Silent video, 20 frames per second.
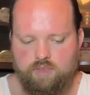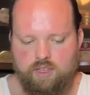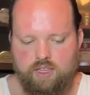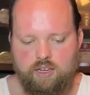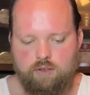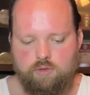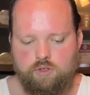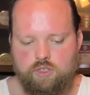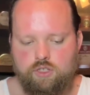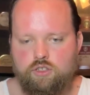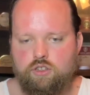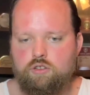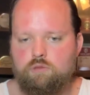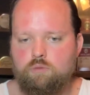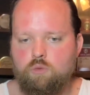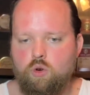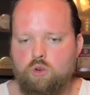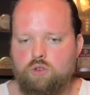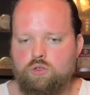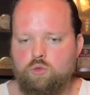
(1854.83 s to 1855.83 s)
It was two
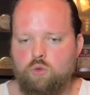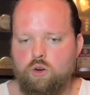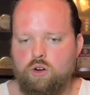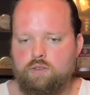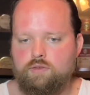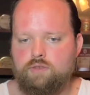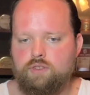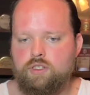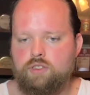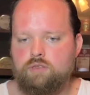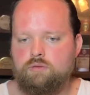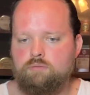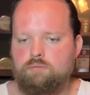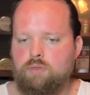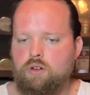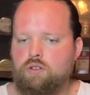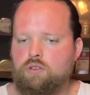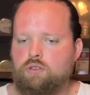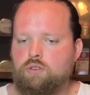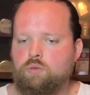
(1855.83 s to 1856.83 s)
more dwarfs,
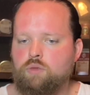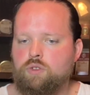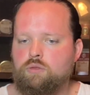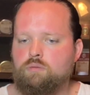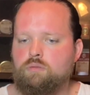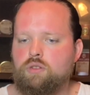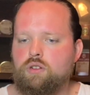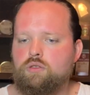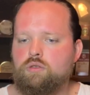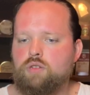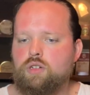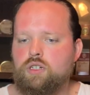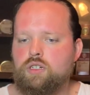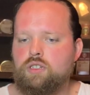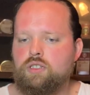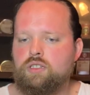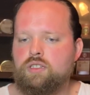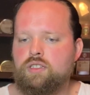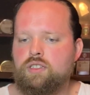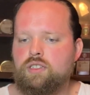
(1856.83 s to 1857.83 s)
both with blue
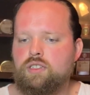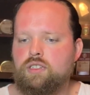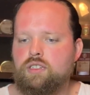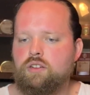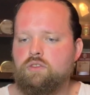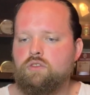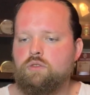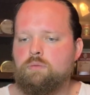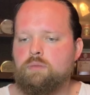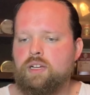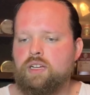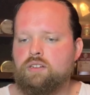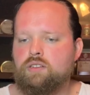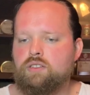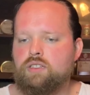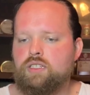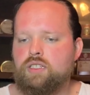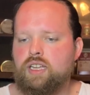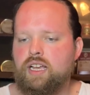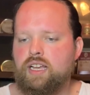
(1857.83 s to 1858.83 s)
hoods, silver
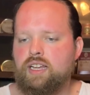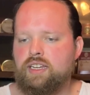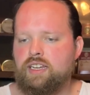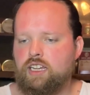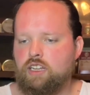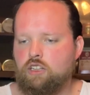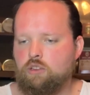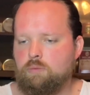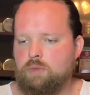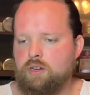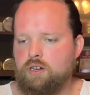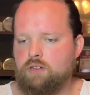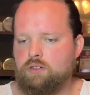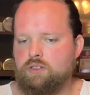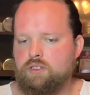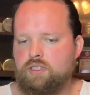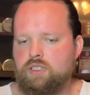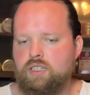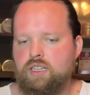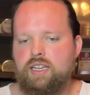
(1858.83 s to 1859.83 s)
belts, and yellow
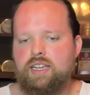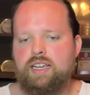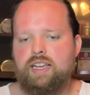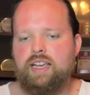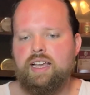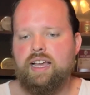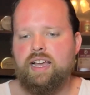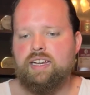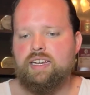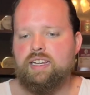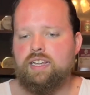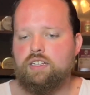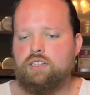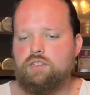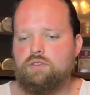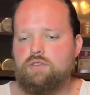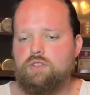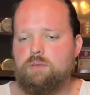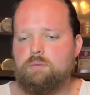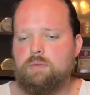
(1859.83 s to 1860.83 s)
beards, and each
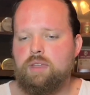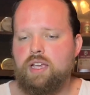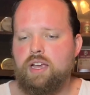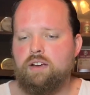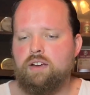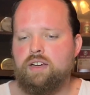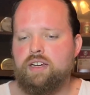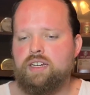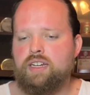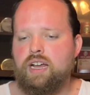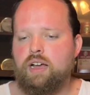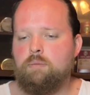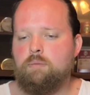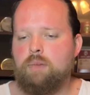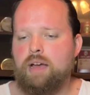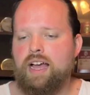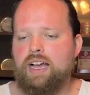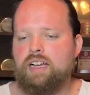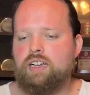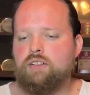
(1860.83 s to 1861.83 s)
of them carried a
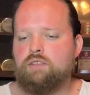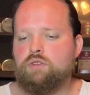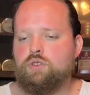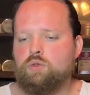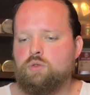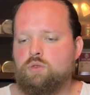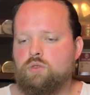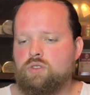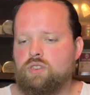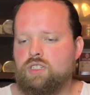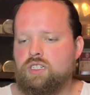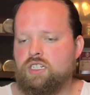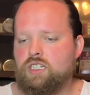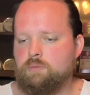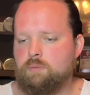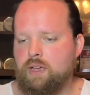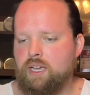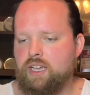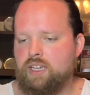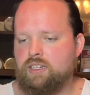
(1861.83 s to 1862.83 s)
bag of tools and a
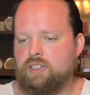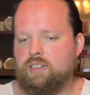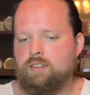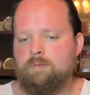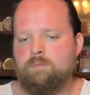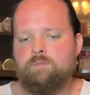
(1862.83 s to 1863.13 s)
spade.